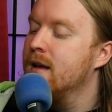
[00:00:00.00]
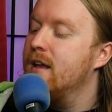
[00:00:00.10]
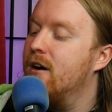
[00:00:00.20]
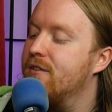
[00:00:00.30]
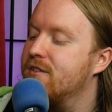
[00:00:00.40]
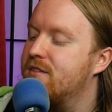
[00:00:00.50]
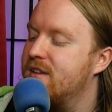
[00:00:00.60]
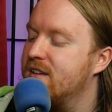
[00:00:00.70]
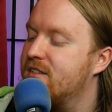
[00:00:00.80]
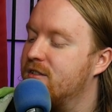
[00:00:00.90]
He also
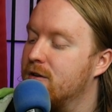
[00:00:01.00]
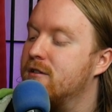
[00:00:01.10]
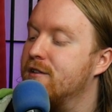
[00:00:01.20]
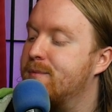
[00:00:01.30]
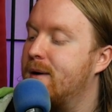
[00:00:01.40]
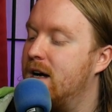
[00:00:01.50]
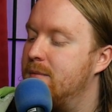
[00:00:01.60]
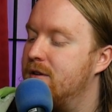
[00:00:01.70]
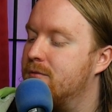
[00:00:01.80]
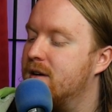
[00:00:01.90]
stands so close behind
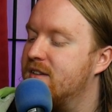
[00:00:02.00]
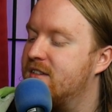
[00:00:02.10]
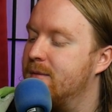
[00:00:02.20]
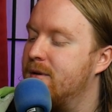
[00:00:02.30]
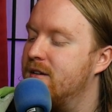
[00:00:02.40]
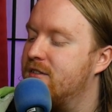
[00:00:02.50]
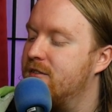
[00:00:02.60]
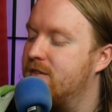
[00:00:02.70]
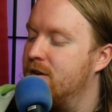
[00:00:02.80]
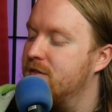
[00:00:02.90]
me to where I step on his
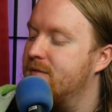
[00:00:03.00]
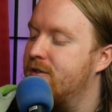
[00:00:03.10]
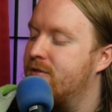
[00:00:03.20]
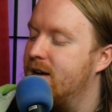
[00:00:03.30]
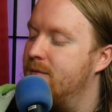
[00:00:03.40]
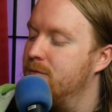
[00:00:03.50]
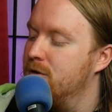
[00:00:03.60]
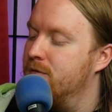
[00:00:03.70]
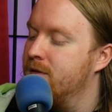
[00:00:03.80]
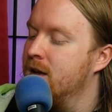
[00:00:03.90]
toes if I try and
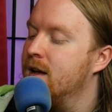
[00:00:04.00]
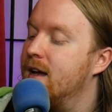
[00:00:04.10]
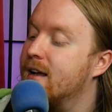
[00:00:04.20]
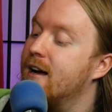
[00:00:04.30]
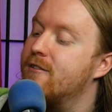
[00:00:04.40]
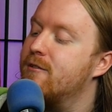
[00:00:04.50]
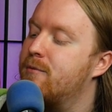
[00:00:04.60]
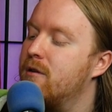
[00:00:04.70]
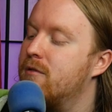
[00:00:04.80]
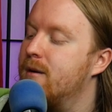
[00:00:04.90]
move. It got to the
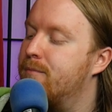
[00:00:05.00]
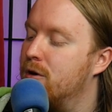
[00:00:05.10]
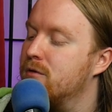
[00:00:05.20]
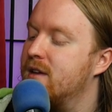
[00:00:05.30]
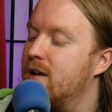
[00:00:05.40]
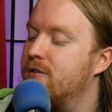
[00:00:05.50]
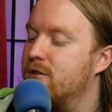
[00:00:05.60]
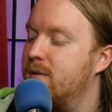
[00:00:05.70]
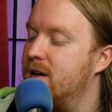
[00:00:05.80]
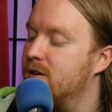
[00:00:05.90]
point where I broke down and
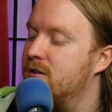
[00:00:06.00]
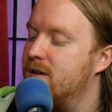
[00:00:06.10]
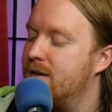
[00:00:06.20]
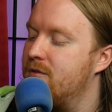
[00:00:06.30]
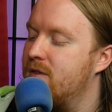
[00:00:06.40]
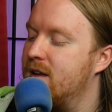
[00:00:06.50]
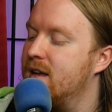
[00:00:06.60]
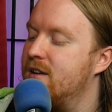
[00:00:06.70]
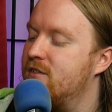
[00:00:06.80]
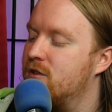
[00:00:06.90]
told my uncle everything,
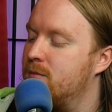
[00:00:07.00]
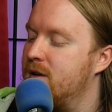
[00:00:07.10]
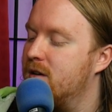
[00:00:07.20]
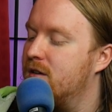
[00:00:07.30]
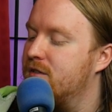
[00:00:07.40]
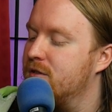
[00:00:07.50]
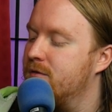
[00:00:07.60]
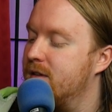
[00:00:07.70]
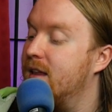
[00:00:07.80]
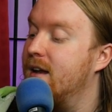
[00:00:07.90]
and he's told me to
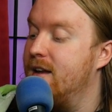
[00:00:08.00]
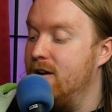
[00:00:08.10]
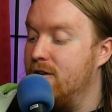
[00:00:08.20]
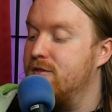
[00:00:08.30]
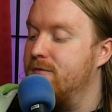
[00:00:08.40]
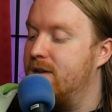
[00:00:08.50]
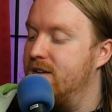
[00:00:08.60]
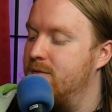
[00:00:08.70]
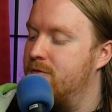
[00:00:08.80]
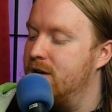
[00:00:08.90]
also that he also
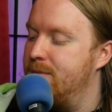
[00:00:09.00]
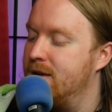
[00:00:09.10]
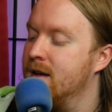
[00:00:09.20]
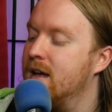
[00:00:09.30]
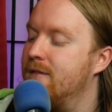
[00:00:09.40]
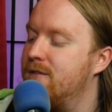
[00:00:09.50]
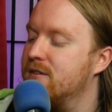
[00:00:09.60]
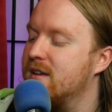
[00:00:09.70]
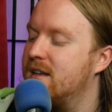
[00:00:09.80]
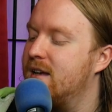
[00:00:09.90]
finds him creepy and
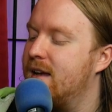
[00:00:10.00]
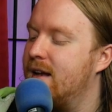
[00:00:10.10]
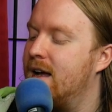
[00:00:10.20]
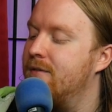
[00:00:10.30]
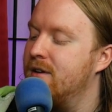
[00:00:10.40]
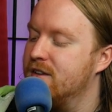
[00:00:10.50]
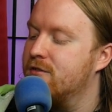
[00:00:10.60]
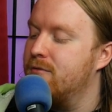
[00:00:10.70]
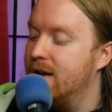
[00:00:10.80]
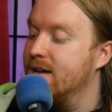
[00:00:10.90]
feels like he can't have his
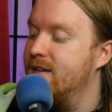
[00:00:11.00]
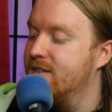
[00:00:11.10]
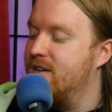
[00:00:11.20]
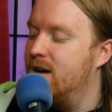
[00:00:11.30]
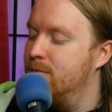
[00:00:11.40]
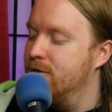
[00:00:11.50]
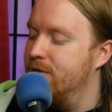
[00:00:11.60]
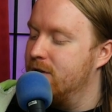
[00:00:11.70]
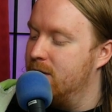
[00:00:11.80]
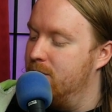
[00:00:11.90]
grandkids come
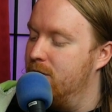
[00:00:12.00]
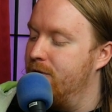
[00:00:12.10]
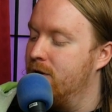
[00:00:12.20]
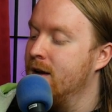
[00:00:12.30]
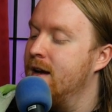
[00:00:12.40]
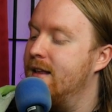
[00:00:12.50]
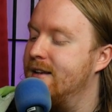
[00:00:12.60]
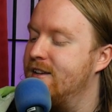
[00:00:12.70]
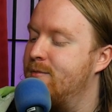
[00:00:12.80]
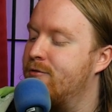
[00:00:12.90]
over come over, and
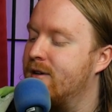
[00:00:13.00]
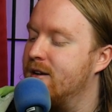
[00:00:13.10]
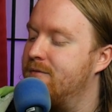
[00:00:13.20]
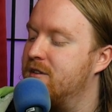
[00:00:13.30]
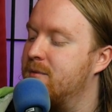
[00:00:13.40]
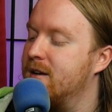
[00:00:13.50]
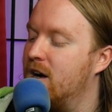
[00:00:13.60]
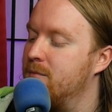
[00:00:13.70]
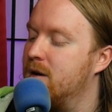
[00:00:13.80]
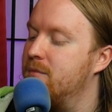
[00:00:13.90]
that he's been trying to convince my
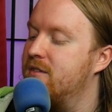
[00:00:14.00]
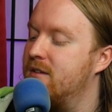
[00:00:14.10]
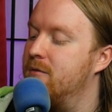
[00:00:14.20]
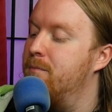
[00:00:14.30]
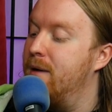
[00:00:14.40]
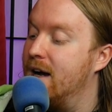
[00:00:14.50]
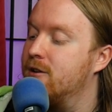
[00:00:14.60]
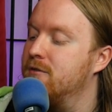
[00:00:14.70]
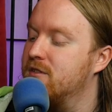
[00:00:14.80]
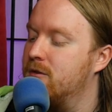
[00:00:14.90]
godmom to send him back
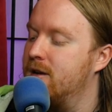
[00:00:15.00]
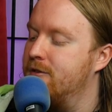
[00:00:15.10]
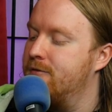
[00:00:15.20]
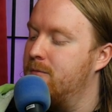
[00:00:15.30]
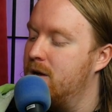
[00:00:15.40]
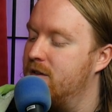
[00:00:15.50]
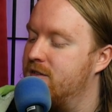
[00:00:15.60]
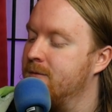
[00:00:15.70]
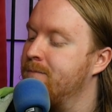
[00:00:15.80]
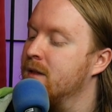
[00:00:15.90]
to his own house for
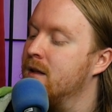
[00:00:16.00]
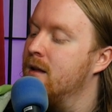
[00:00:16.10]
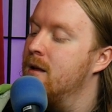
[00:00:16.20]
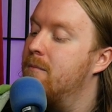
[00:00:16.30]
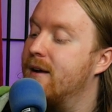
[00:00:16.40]
months. Oh shit.